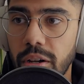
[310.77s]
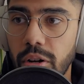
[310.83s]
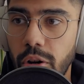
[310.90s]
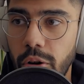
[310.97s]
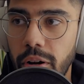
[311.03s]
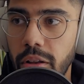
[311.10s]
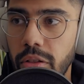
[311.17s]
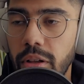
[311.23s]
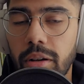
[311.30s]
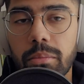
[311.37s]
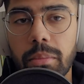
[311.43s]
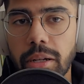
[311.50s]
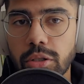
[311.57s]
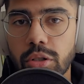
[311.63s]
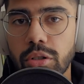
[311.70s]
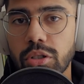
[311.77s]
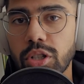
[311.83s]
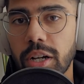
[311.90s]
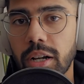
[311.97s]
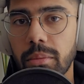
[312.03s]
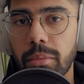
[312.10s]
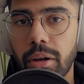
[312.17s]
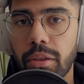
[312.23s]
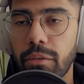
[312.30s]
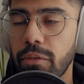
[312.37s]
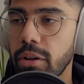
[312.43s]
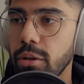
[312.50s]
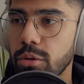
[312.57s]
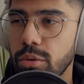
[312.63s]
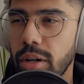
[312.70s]
theory or anything, make sure you check out my other
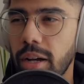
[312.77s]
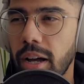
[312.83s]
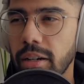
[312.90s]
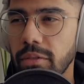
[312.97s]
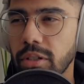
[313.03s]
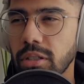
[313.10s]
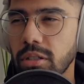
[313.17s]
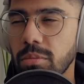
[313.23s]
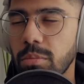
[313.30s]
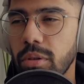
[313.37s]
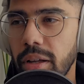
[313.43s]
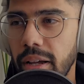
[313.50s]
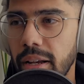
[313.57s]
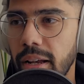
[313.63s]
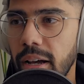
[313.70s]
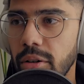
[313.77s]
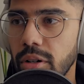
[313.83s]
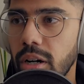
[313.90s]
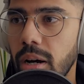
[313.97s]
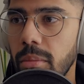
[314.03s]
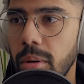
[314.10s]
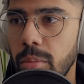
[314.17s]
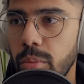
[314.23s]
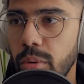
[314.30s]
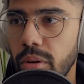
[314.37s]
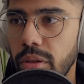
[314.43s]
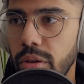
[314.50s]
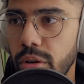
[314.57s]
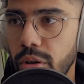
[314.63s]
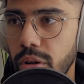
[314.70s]
videos where I kind of explain how to come up
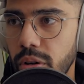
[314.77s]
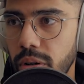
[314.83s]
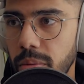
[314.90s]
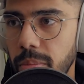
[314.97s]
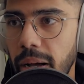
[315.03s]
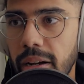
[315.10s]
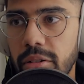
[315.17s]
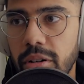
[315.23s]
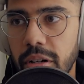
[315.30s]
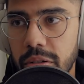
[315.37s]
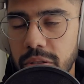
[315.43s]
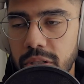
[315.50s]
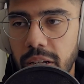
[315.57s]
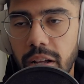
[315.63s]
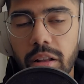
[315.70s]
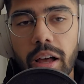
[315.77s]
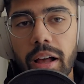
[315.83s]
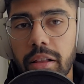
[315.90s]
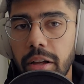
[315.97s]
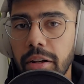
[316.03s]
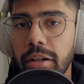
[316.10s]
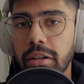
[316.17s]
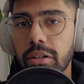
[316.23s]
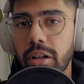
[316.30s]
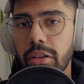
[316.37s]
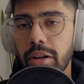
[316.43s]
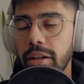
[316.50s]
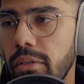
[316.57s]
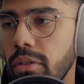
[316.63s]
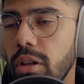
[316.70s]
with your background scale highlighting and all
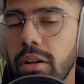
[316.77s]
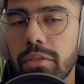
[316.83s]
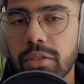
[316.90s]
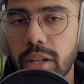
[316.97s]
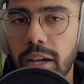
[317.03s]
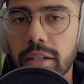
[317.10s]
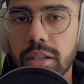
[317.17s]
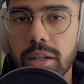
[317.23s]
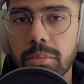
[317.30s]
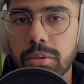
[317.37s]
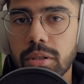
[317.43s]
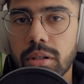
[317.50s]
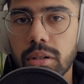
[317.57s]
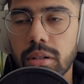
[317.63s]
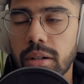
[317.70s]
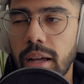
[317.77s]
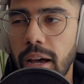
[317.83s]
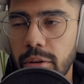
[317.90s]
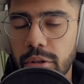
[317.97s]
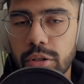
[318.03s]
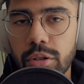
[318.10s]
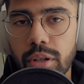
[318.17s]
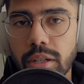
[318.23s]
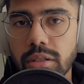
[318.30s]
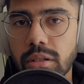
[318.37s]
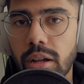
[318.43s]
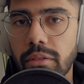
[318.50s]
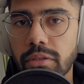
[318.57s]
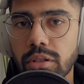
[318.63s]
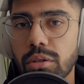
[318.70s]
that. I have a lot of tech tips on how to do that
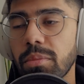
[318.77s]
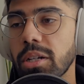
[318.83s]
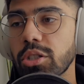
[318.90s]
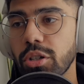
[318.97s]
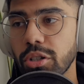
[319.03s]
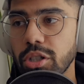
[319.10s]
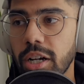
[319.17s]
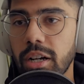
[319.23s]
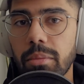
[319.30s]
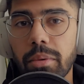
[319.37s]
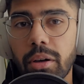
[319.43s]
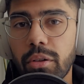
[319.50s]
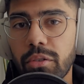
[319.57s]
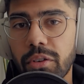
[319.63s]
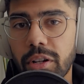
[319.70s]
stuff, so make sure you check out my other